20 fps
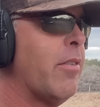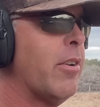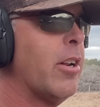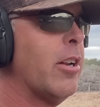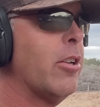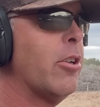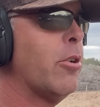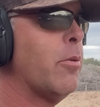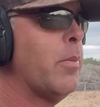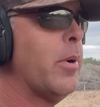a
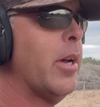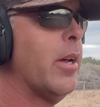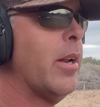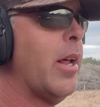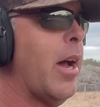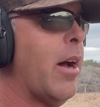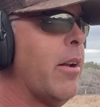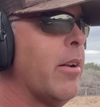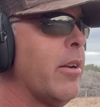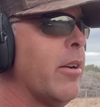little bit
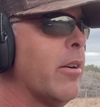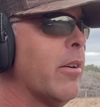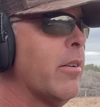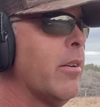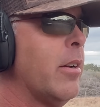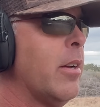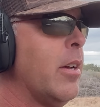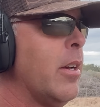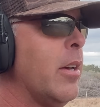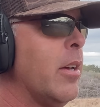out here.
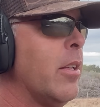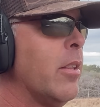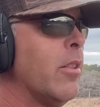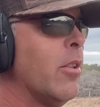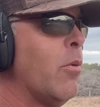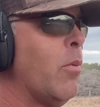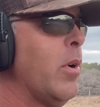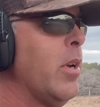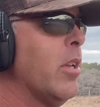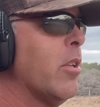The
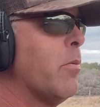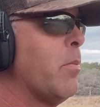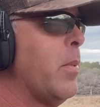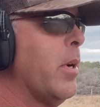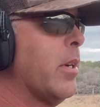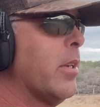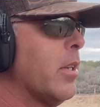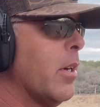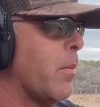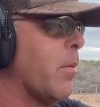wind has
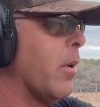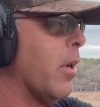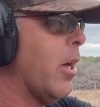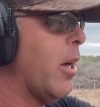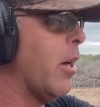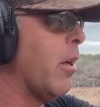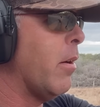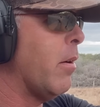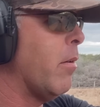picked up a lot.